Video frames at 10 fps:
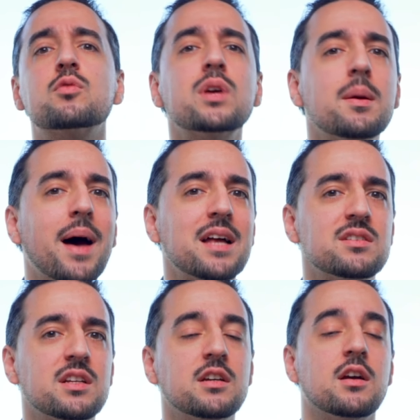a
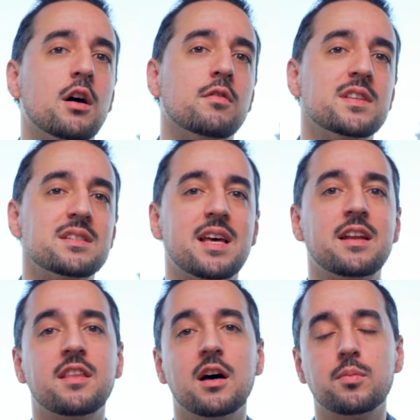reimagining of the
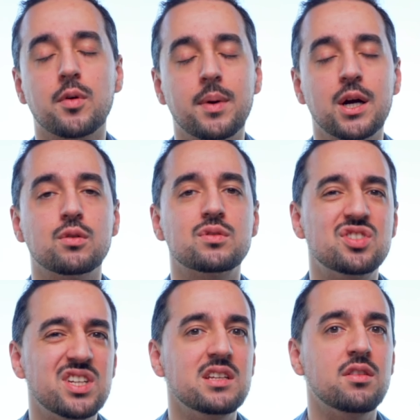Zenith El Primero
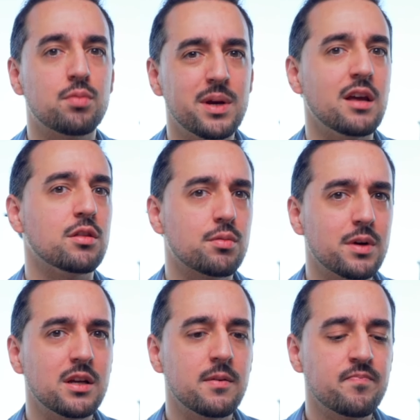
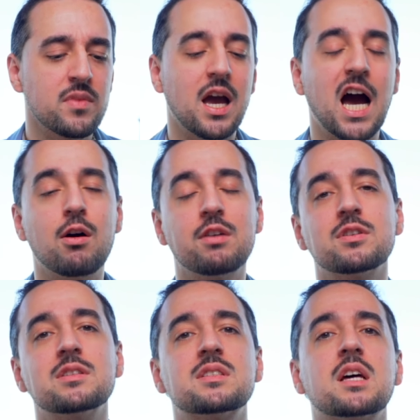G383. However,
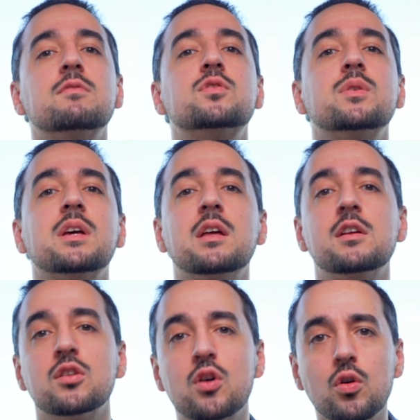instead of doing it
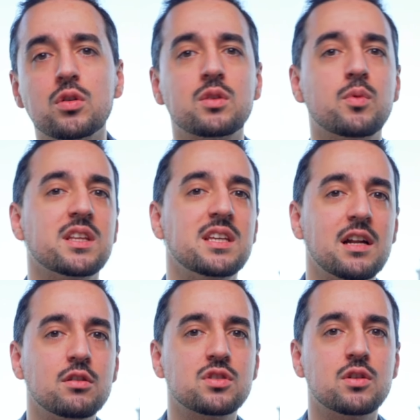in gold and with a
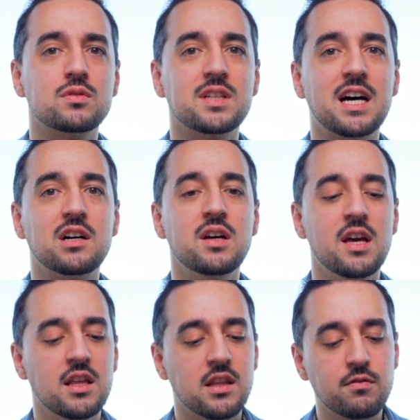yellow tone dial,
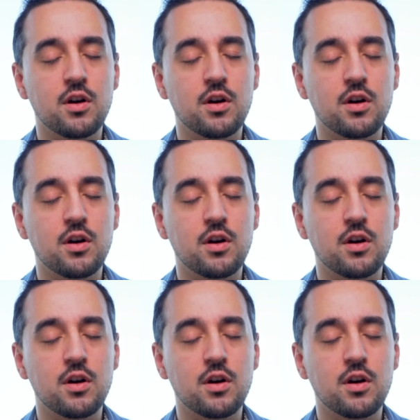they've